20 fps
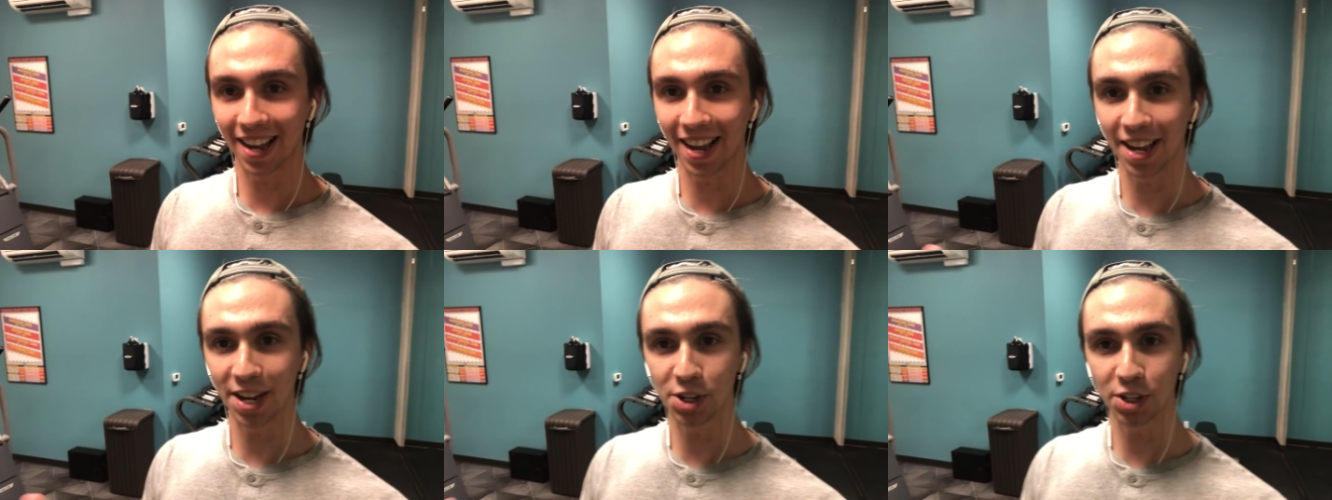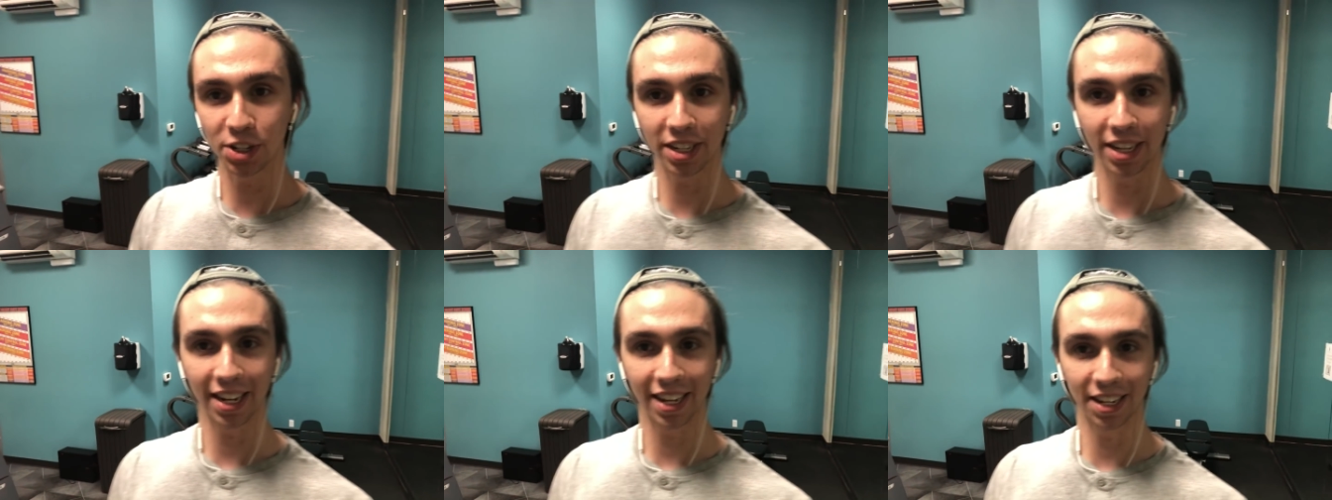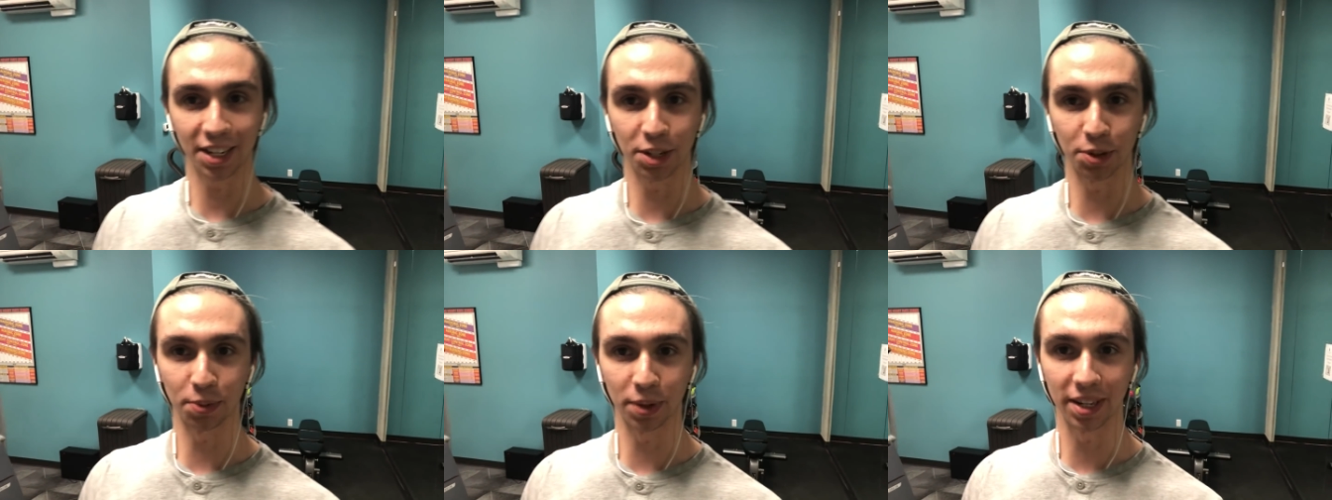
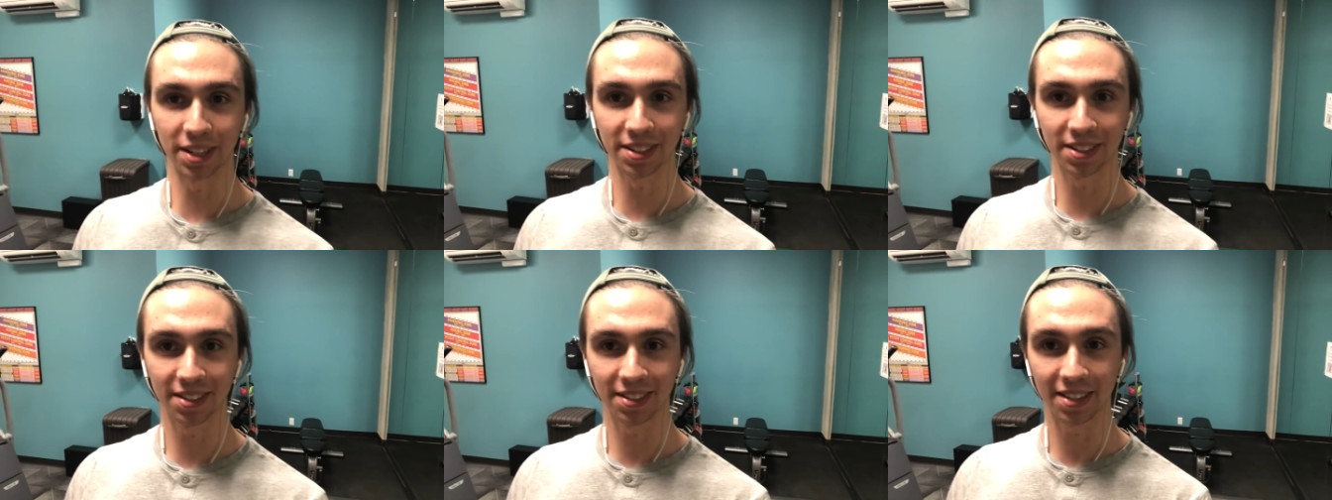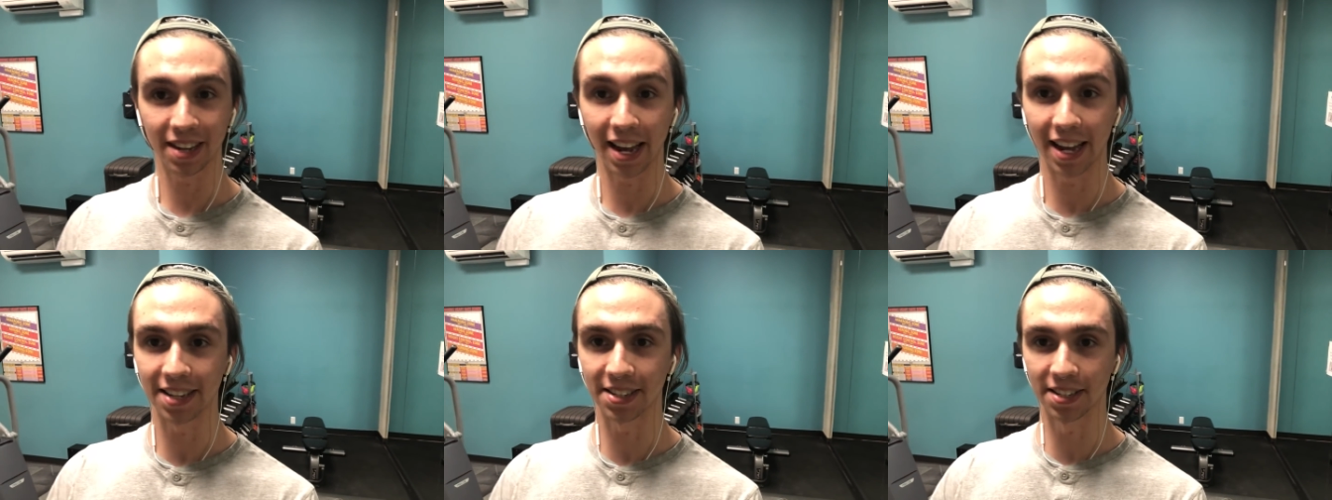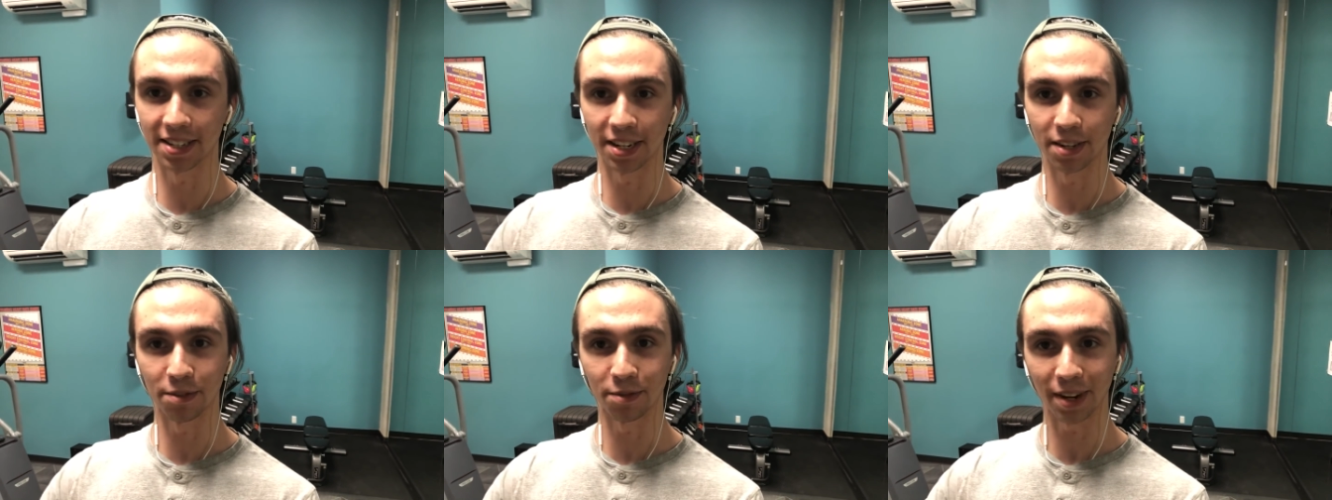educated risks
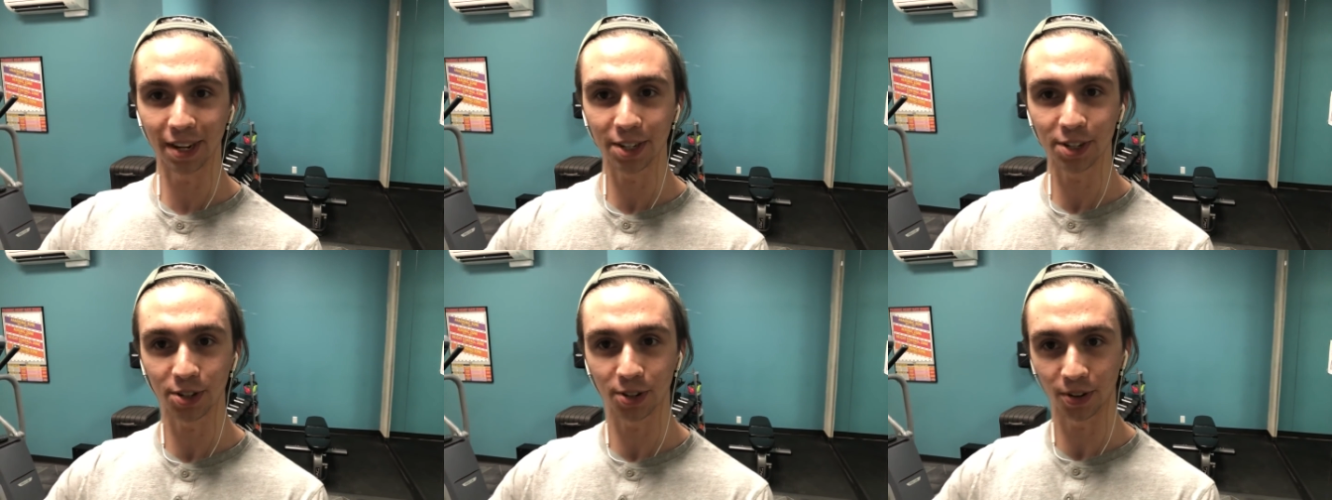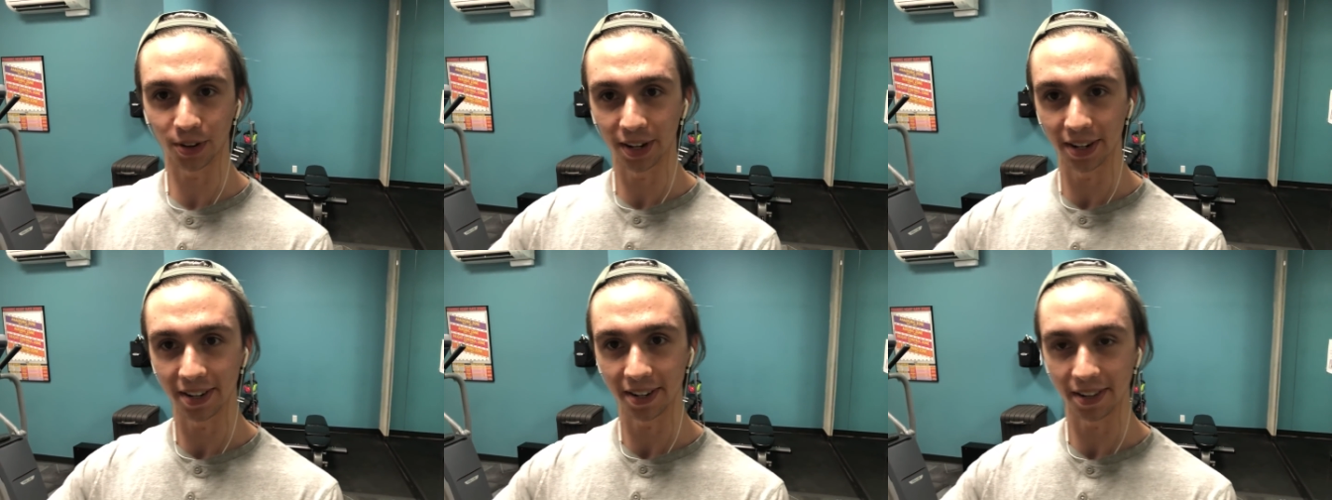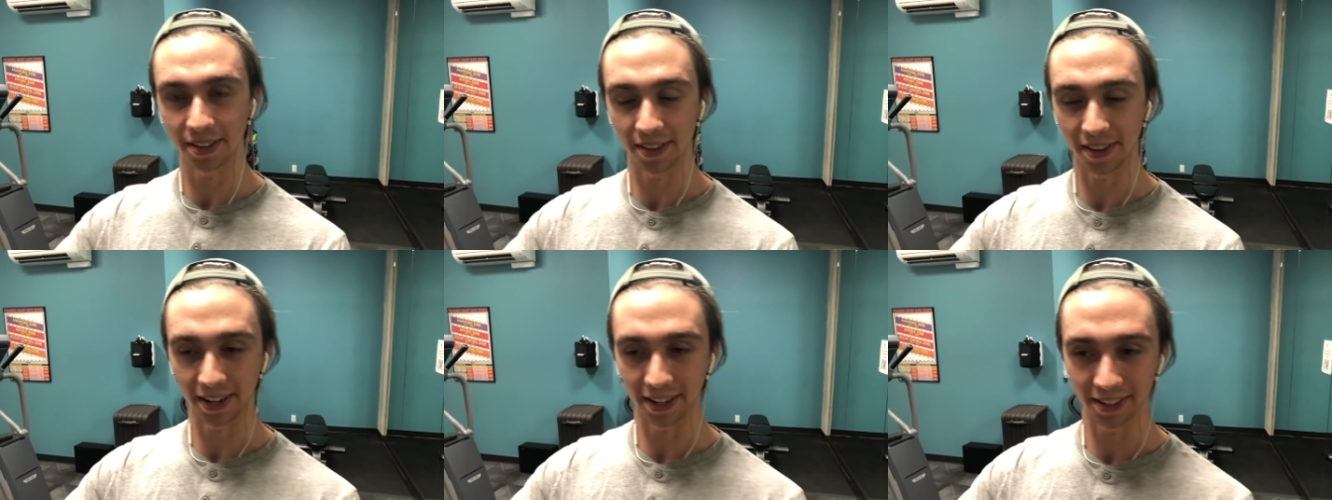as an investor
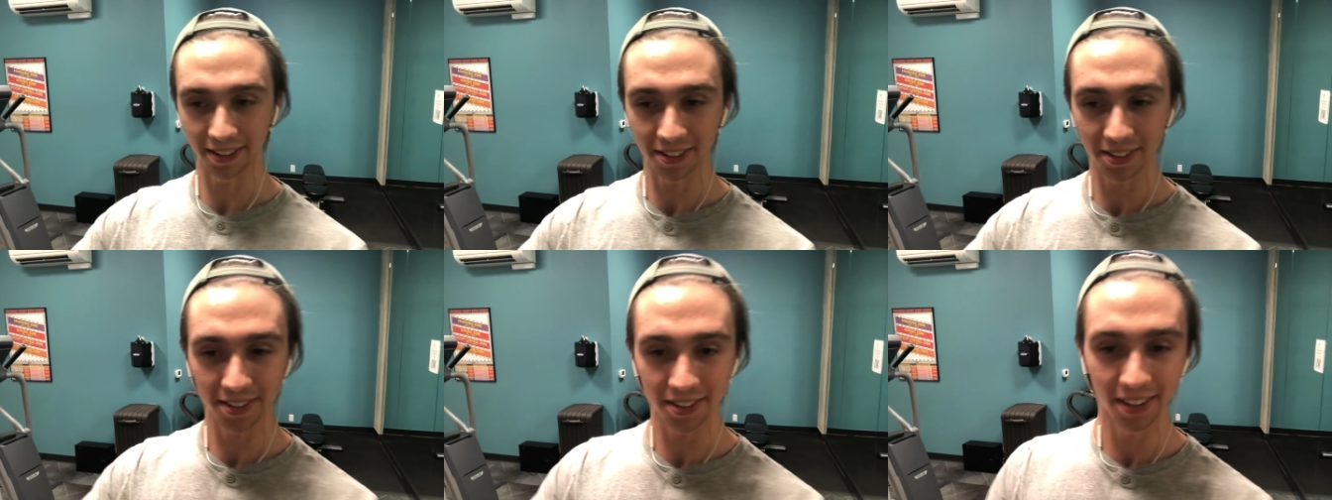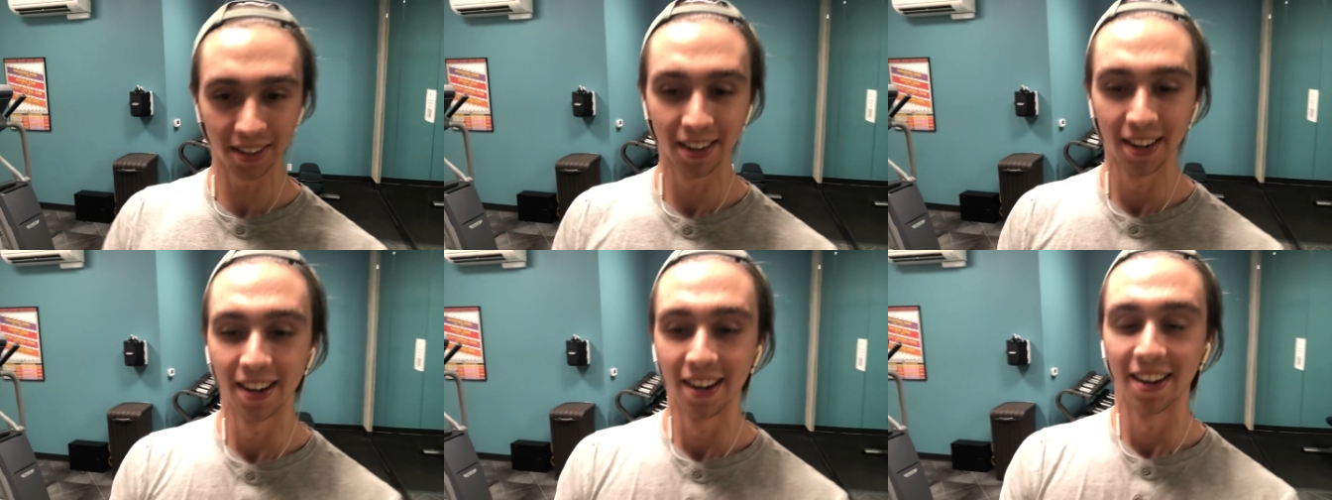into things,